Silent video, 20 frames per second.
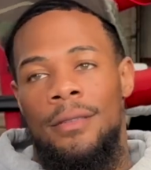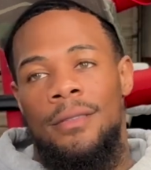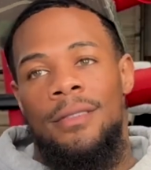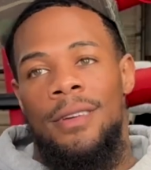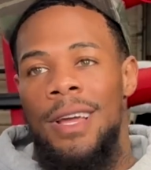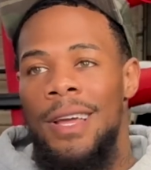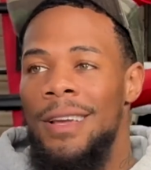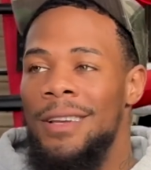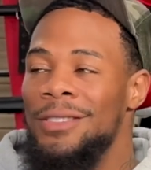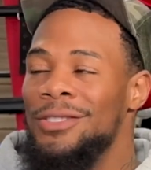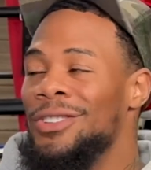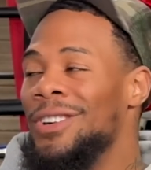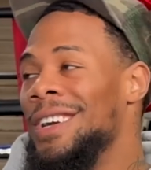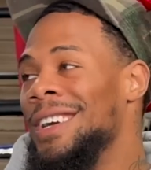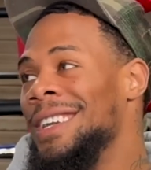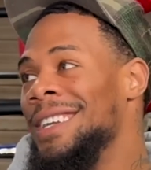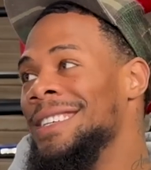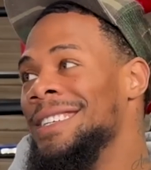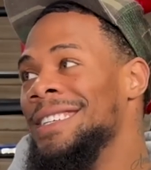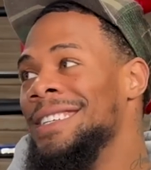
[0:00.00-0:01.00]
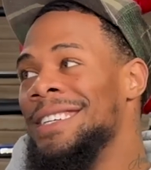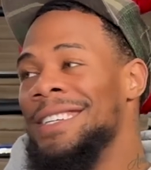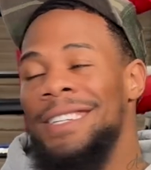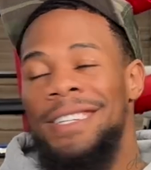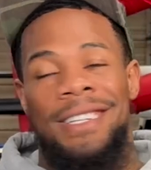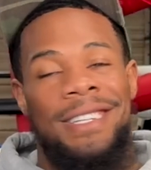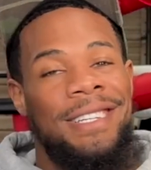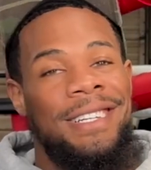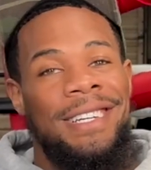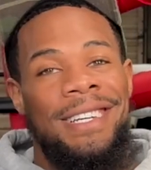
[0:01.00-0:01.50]
I ain't
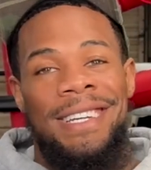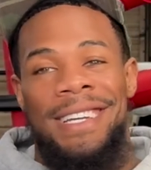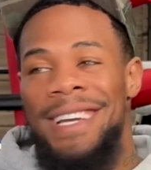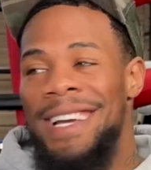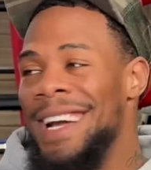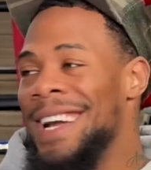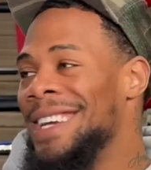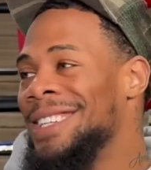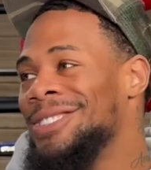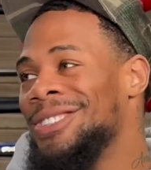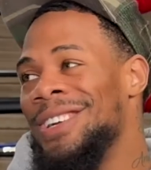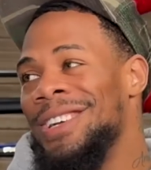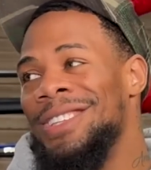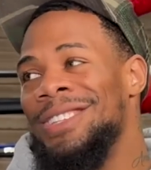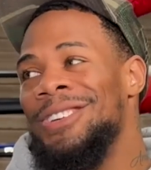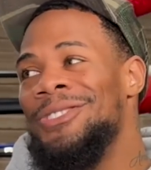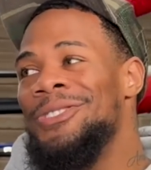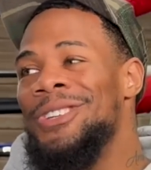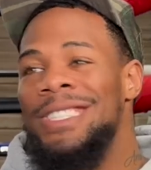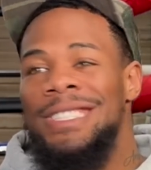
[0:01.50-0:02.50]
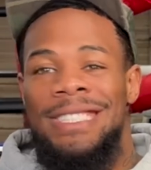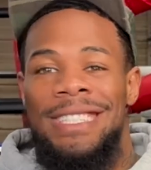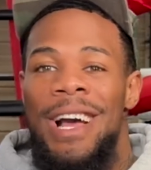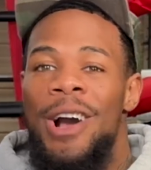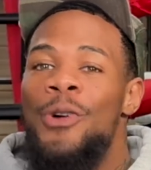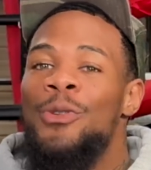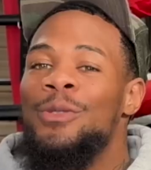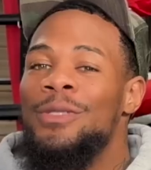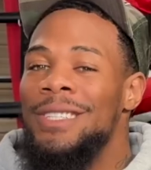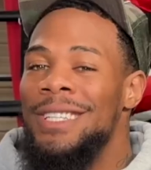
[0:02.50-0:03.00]
trying to throw this
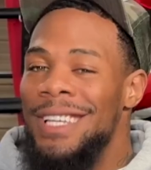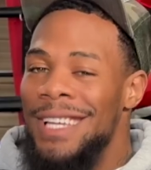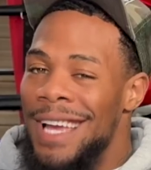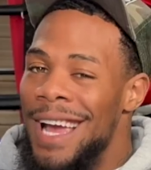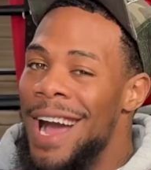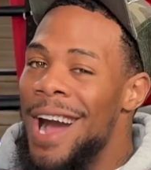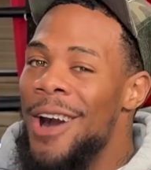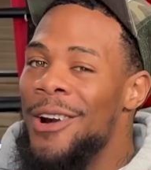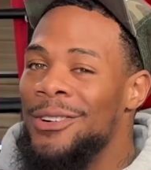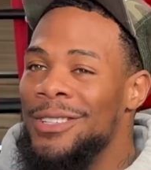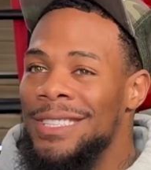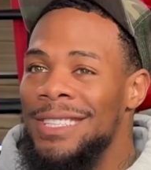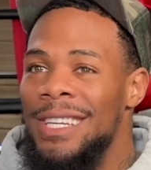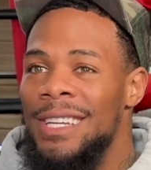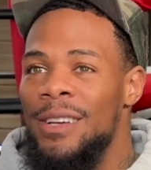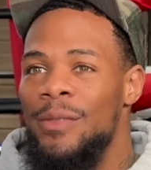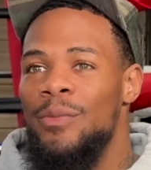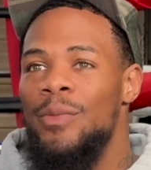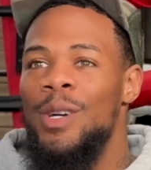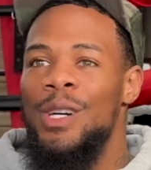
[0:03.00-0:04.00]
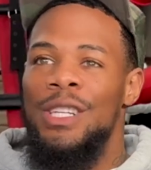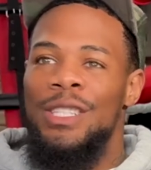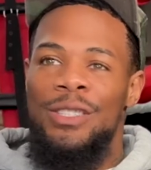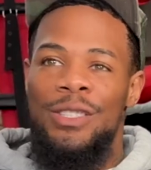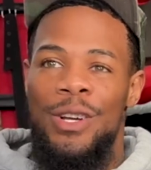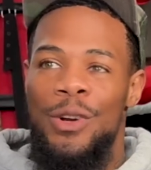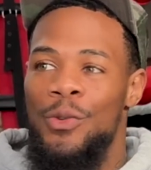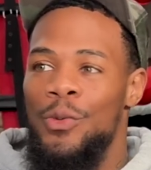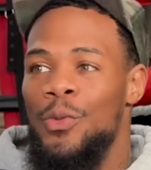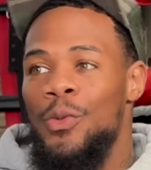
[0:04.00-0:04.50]
out there, but
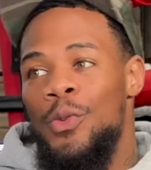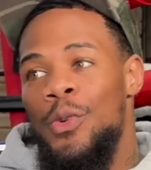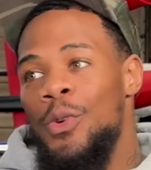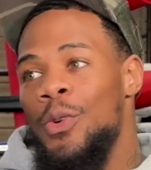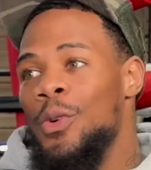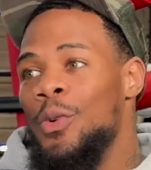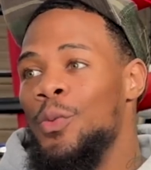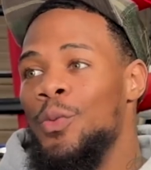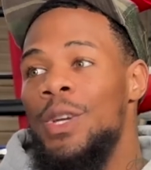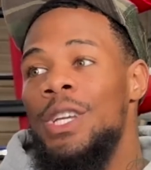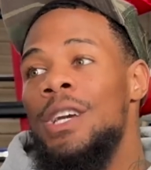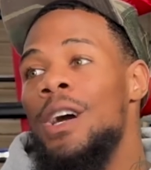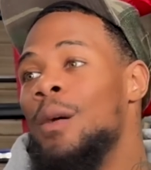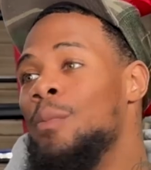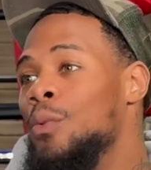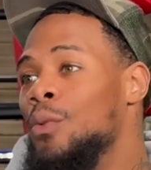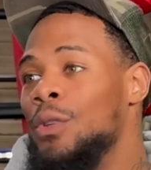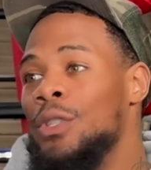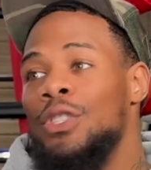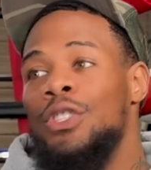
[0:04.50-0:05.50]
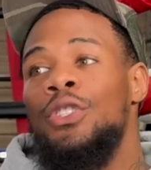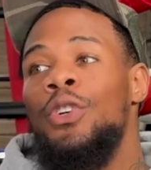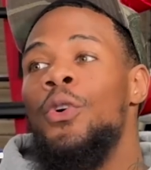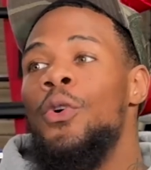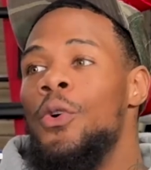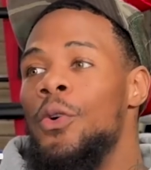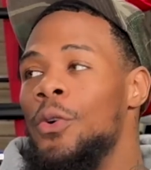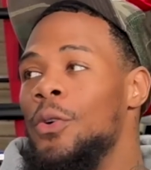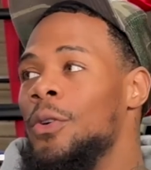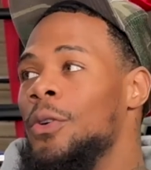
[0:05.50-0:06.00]
we up on the
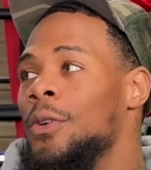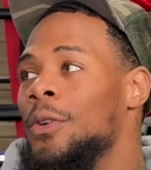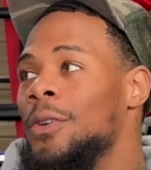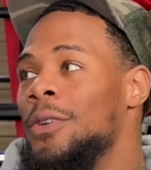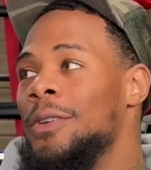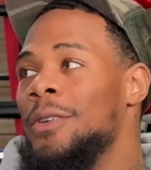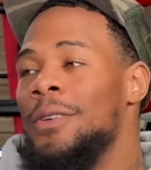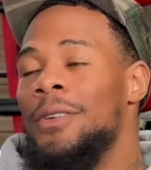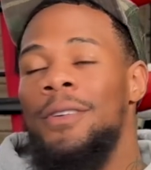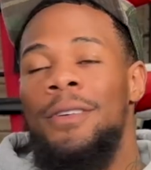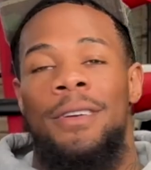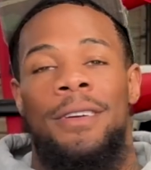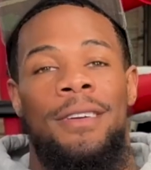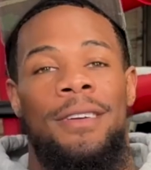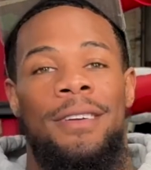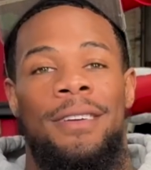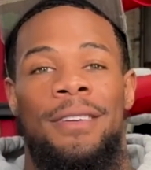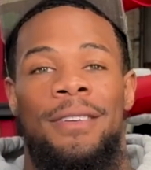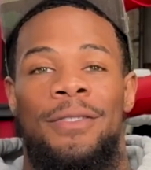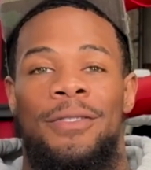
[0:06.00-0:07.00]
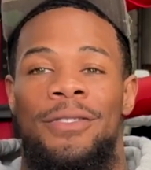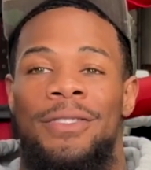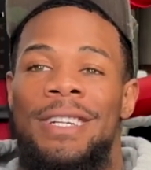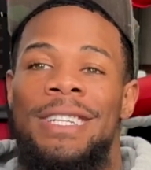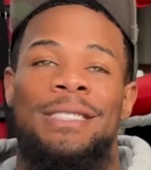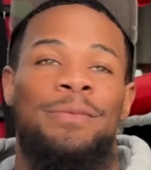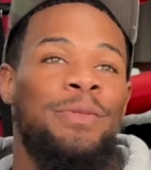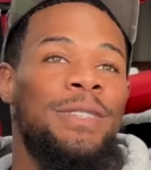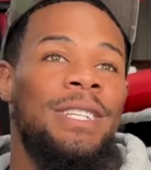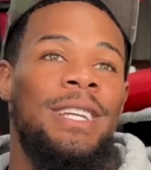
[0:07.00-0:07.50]
score.
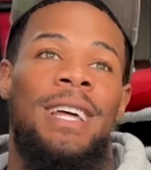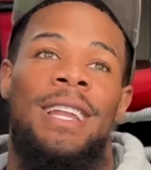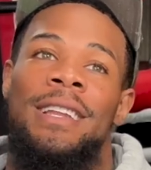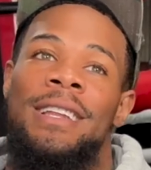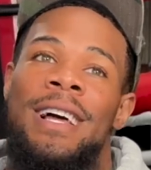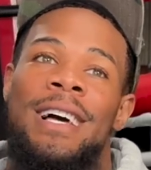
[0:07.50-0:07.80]
Let's put that